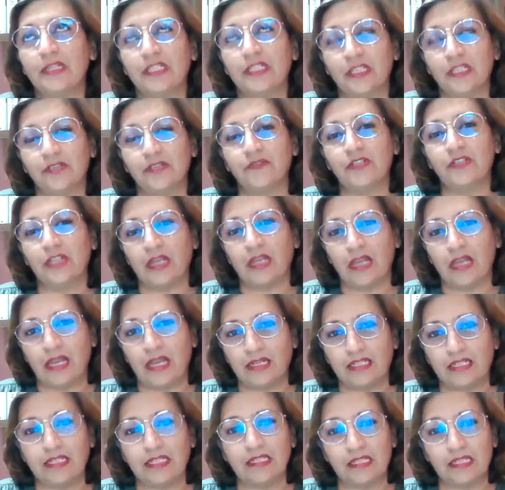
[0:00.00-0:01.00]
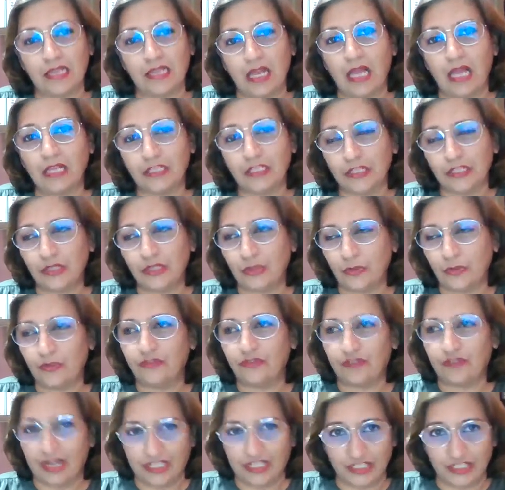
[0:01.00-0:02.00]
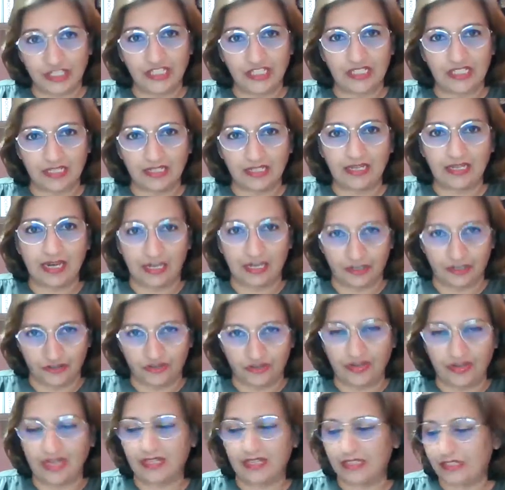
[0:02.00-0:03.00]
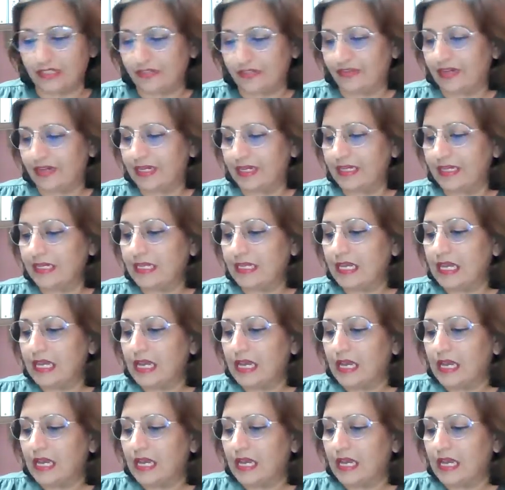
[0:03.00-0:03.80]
be served at his last known registered address, right?